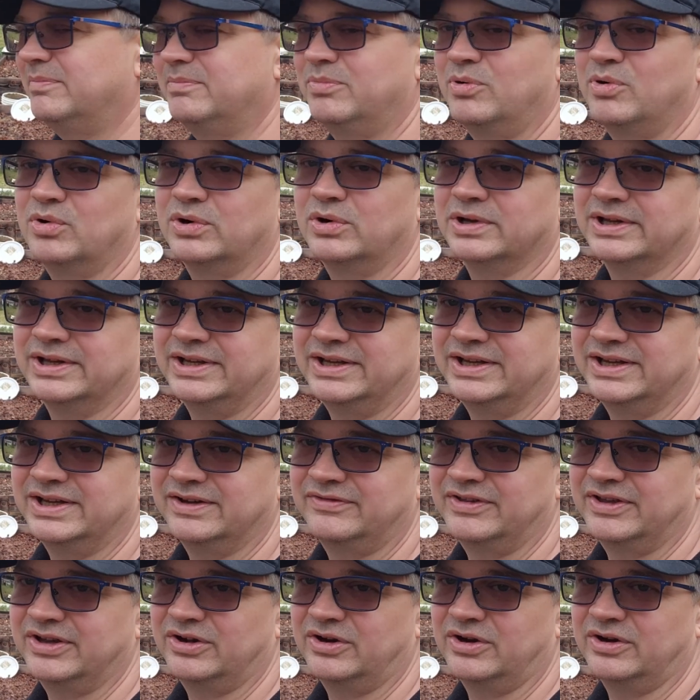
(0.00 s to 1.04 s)
poorly
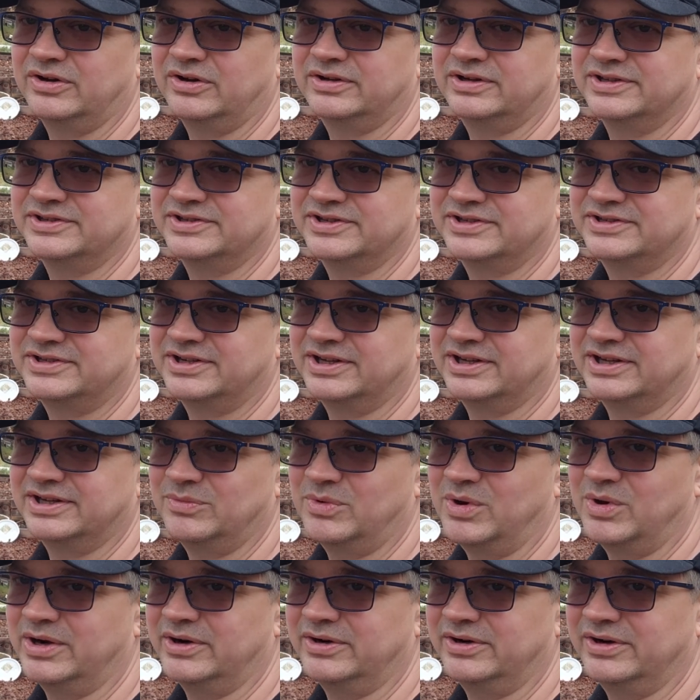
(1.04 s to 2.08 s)
if they aren't consistently
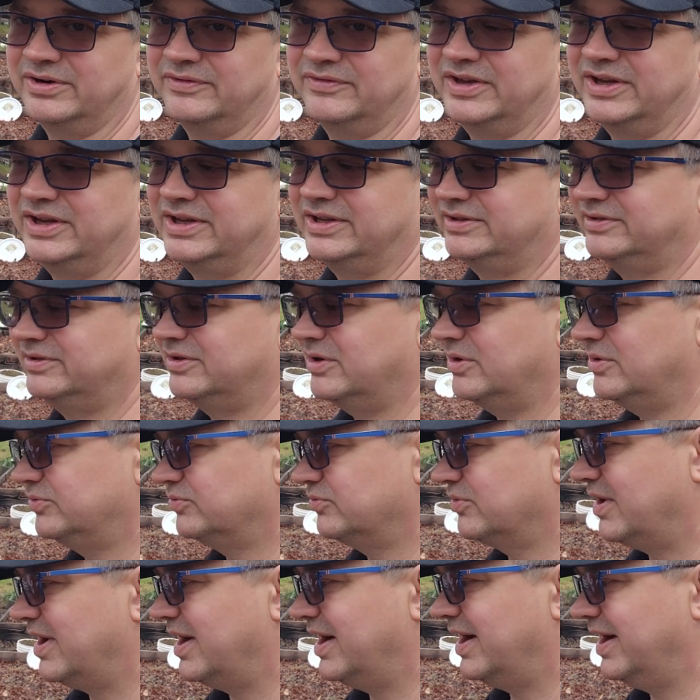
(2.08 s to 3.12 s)
watered, if they go
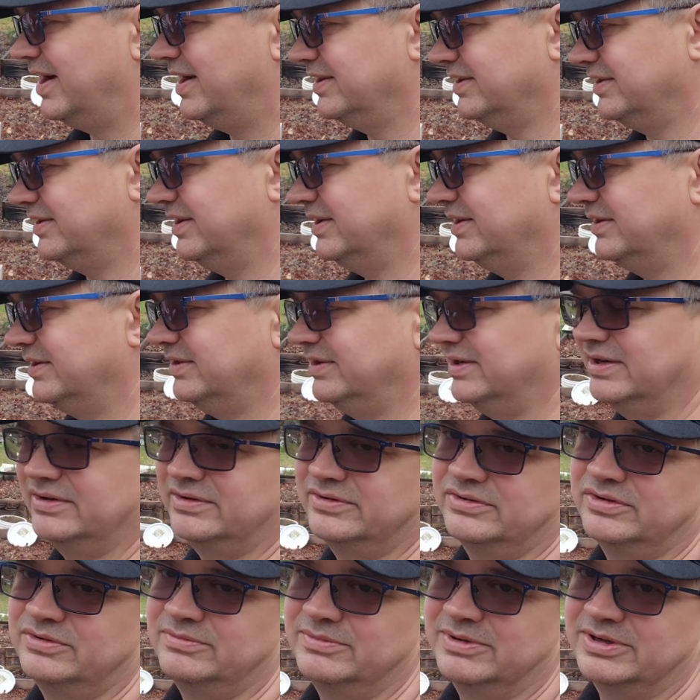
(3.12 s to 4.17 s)
dry and then get
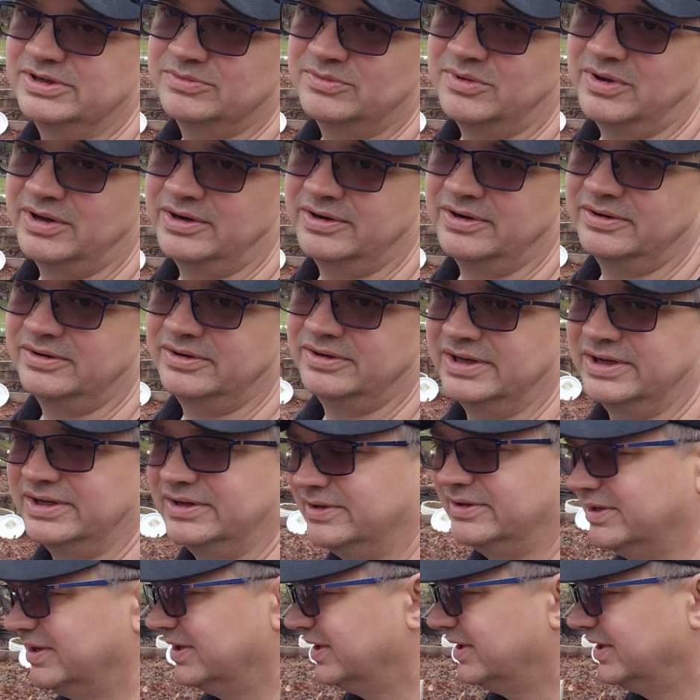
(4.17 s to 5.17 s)
too much water. And then,